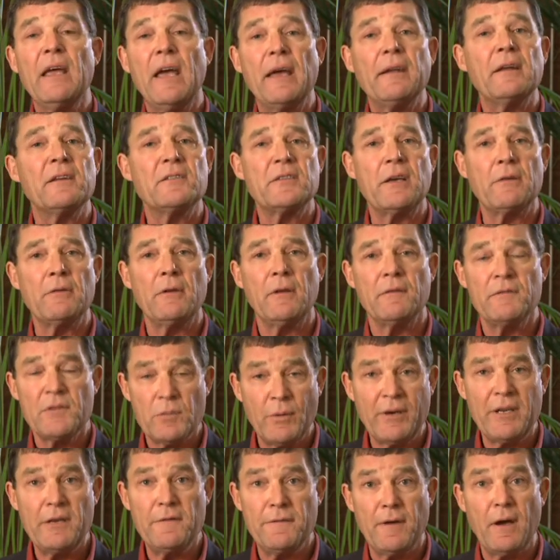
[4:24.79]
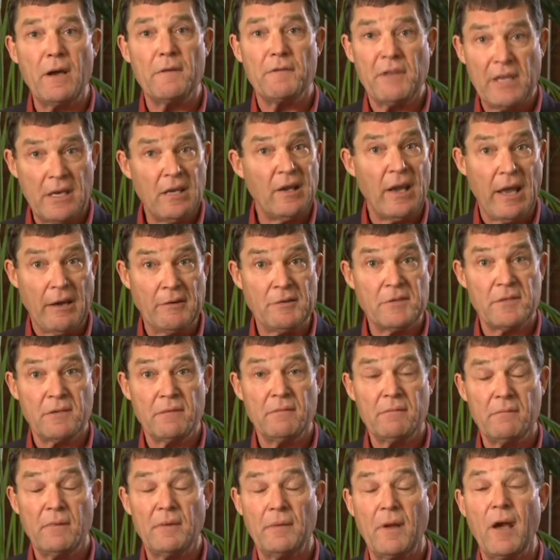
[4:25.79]
and a total of 25 kilos,
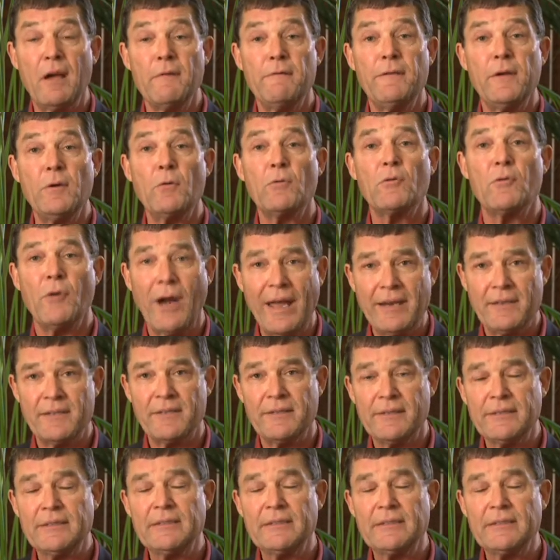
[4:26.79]
and I feel great.